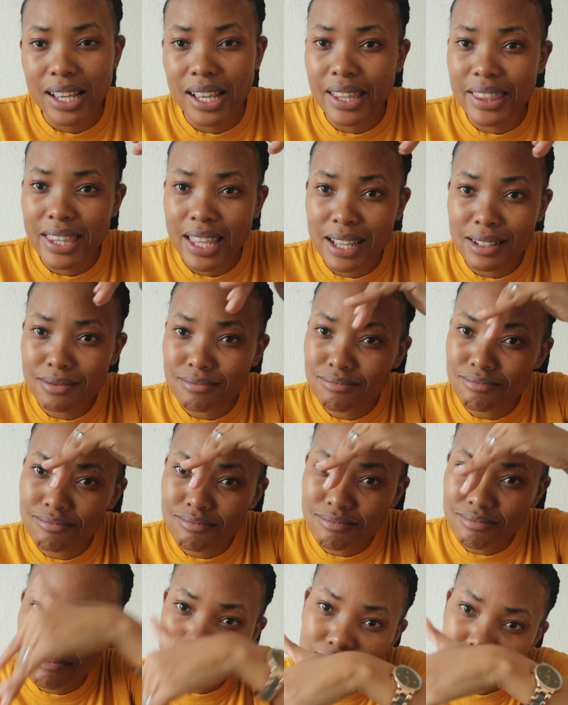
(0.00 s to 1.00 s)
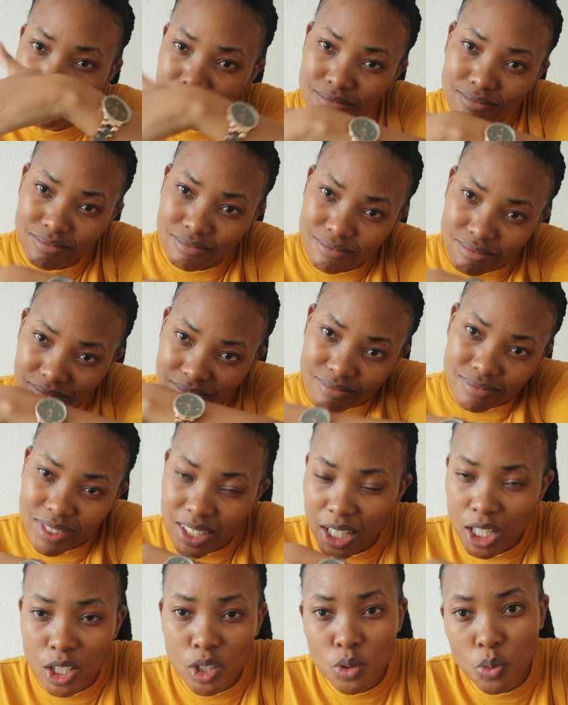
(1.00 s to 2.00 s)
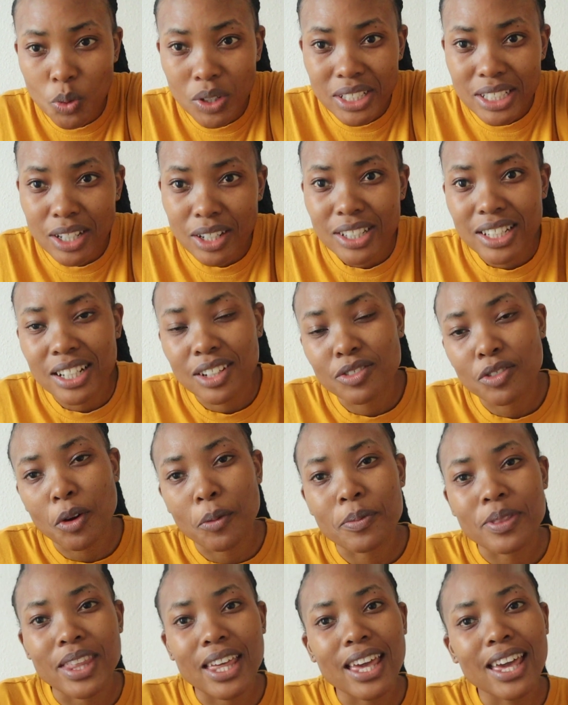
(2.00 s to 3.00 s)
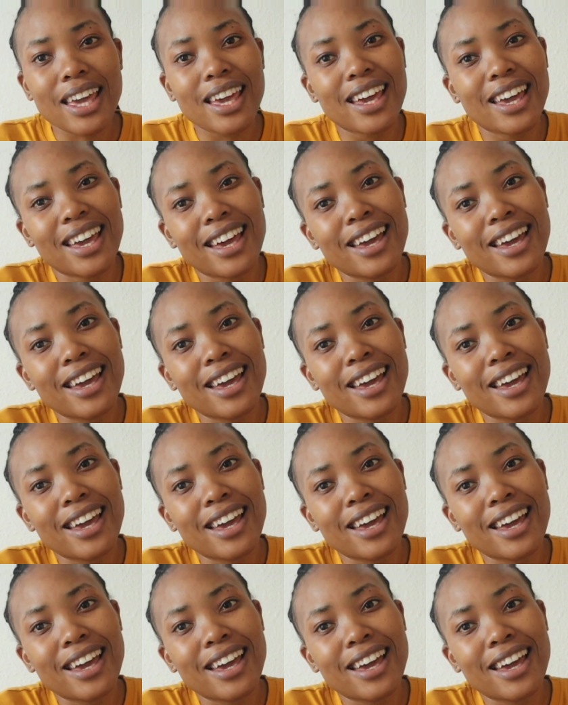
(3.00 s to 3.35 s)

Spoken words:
and then it went downhill from there.